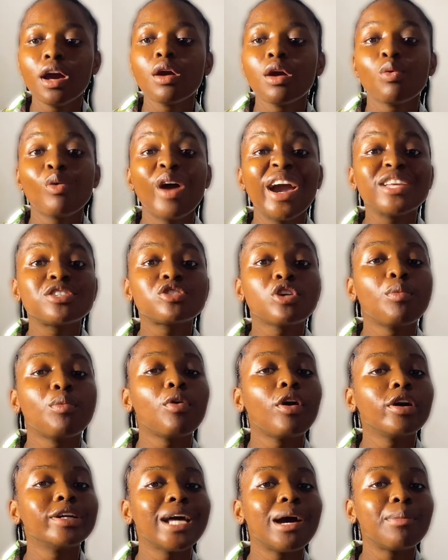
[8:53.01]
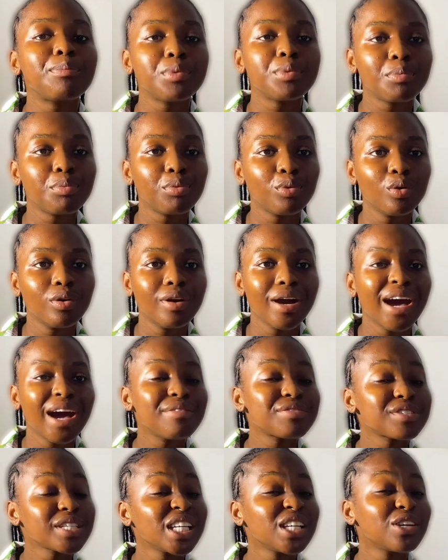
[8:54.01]
Why some other people have
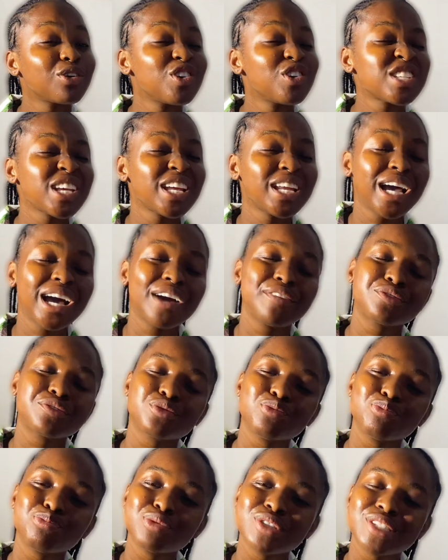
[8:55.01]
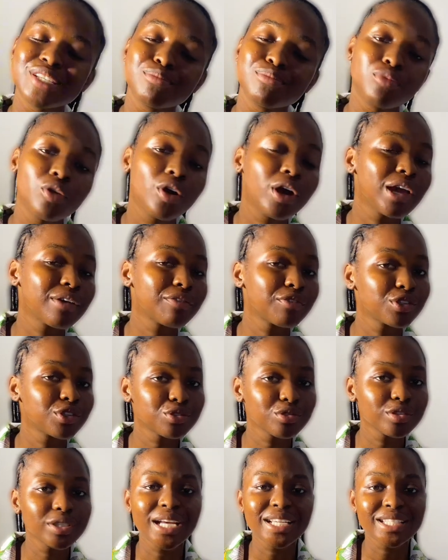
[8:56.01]
skin concerns that have to put in more effort
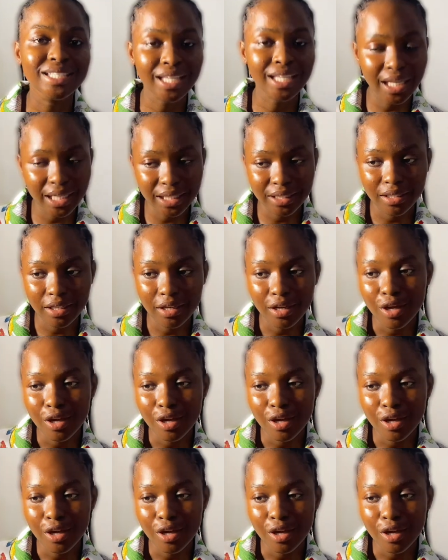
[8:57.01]
to their skin?